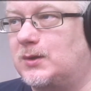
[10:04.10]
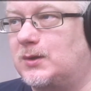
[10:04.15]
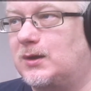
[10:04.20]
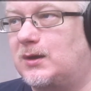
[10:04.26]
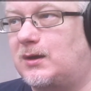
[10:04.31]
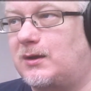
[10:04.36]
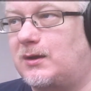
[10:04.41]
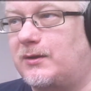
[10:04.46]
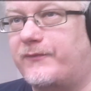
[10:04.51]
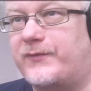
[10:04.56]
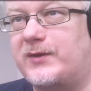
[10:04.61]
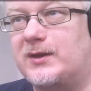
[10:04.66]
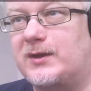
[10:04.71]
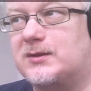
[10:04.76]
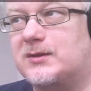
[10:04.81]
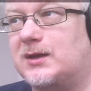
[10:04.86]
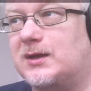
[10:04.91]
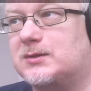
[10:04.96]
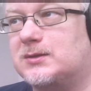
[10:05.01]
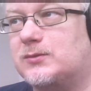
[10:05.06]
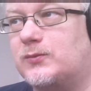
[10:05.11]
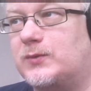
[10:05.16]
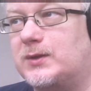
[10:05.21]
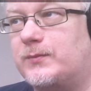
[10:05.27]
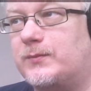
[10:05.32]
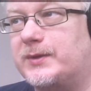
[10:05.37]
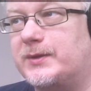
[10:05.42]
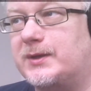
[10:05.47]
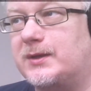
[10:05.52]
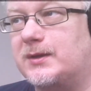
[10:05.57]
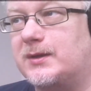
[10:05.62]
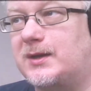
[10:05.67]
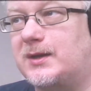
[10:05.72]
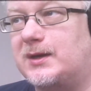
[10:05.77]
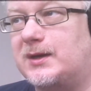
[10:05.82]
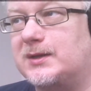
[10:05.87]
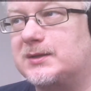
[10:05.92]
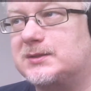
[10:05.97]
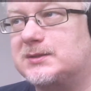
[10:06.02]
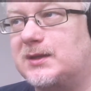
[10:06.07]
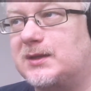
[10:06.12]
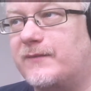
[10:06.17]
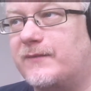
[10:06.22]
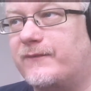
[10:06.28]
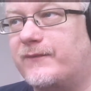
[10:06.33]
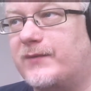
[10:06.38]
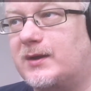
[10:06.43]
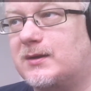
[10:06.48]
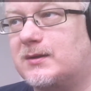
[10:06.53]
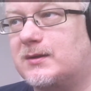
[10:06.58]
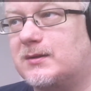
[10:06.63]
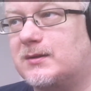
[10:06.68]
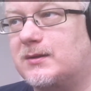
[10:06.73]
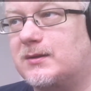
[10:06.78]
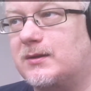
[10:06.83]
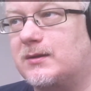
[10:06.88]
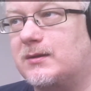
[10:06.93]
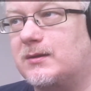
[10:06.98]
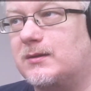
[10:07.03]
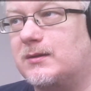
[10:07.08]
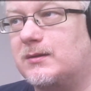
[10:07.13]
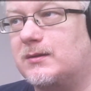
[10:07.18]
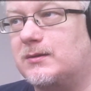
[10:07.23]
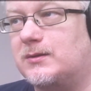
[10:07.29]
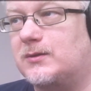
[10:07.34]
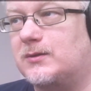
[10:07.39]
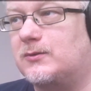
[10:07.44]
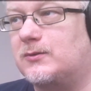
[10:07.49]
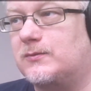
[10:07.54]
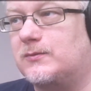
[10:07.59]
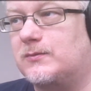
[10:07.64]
I think that will be a nice effect, though.